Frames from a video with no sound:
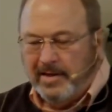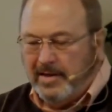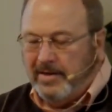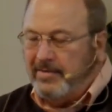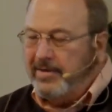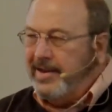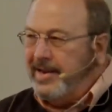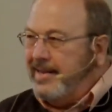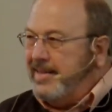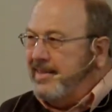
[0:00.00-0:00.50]
You
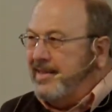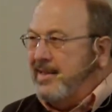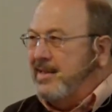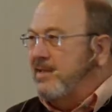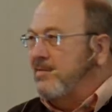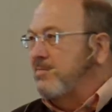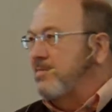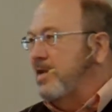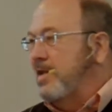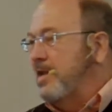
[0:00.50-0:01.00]
know, anything
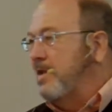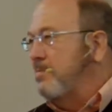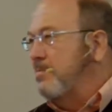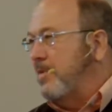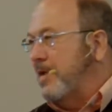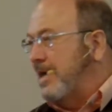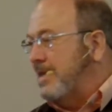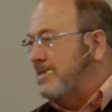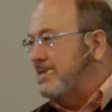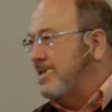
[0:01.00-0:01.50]
can, any
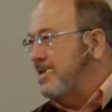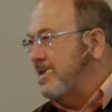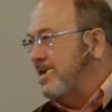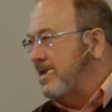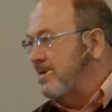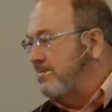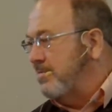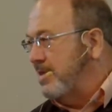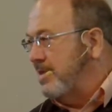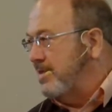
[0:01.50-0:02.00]
blessing
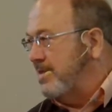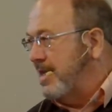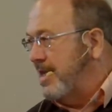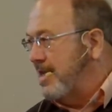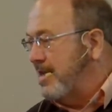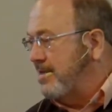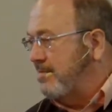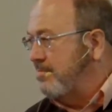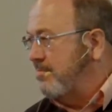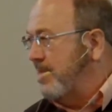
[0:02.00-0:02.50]
can be
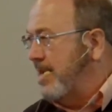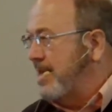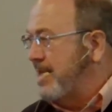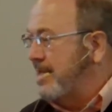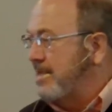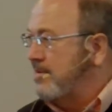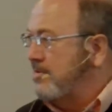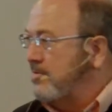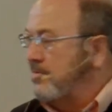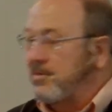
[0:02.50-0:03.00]
take,
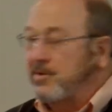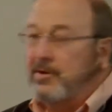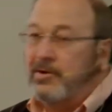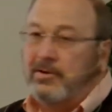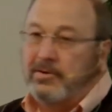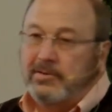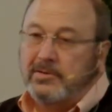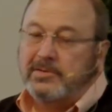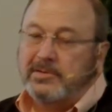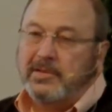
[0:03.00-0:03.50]
made into a
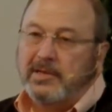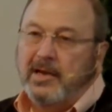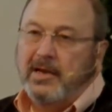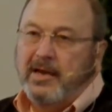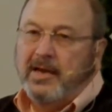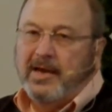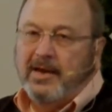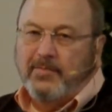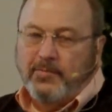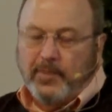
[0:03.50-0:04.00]
curse
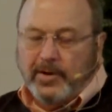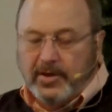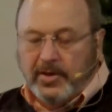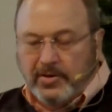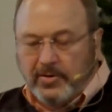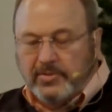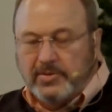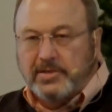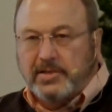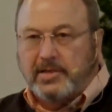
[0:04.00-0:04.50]
if we
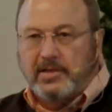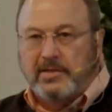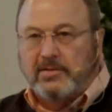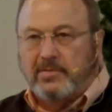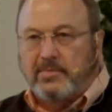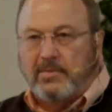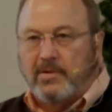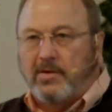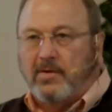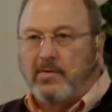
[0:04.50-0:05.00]
use it in
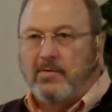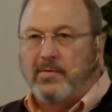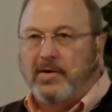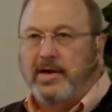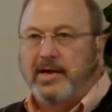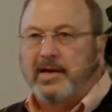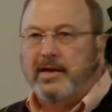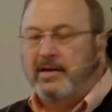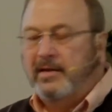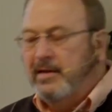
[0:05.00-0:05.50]
the wrong
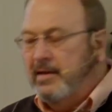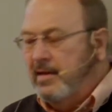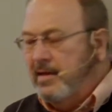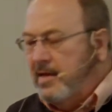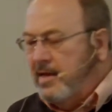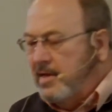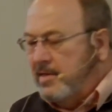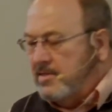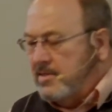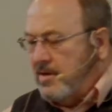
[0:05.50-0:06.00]
way.
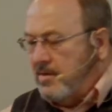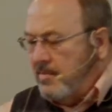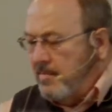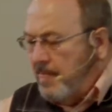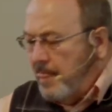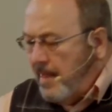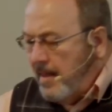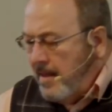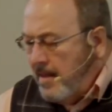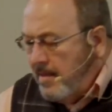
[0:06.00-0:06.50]

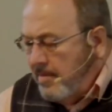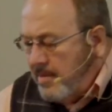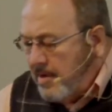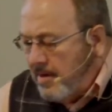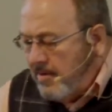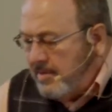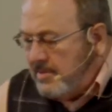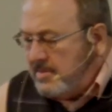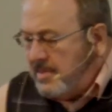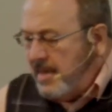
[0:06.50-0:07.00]
So
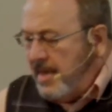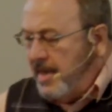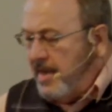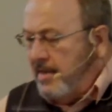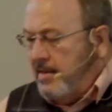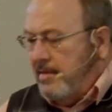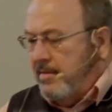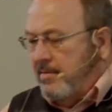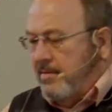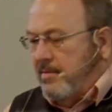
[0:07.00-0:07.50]
there is
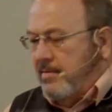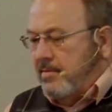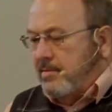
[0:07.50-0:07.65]
a